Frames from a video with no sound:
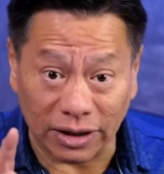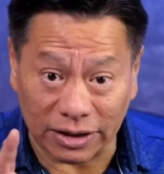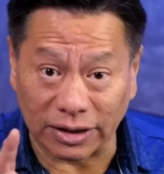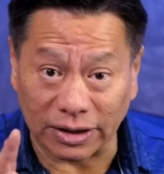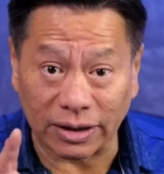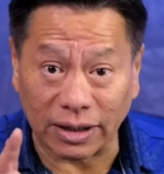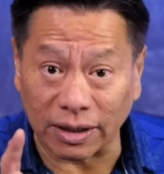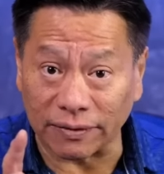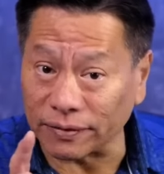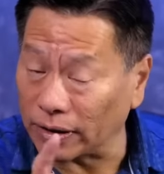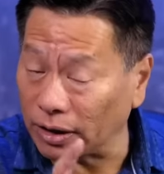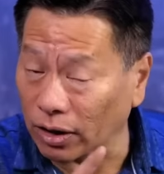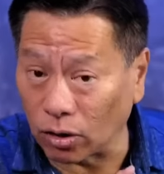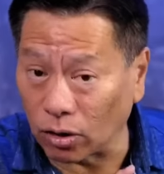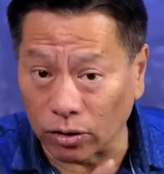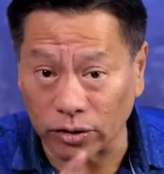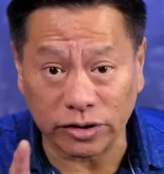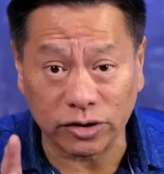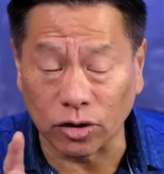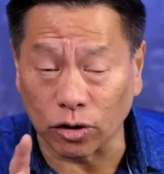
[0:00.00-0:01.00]
listen carefully,
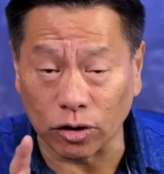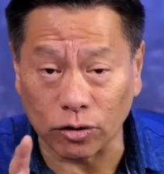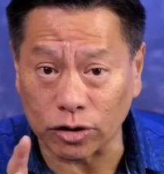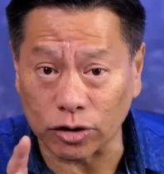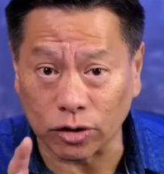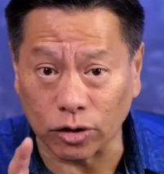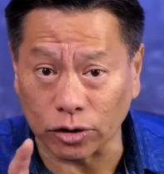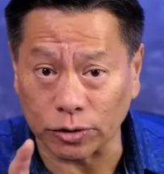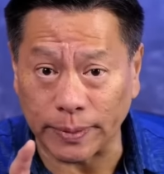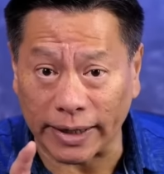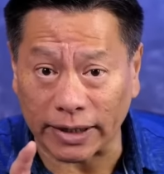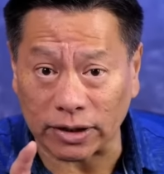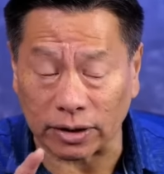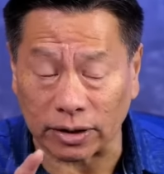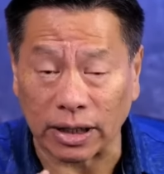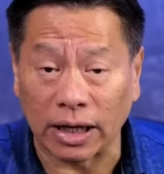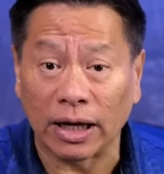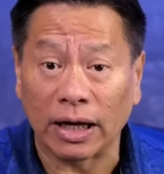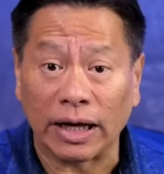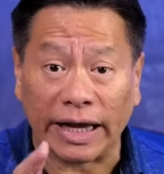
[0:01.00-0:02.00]
always goes back to
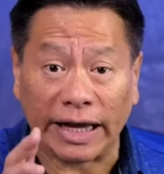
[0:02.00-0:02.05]
it.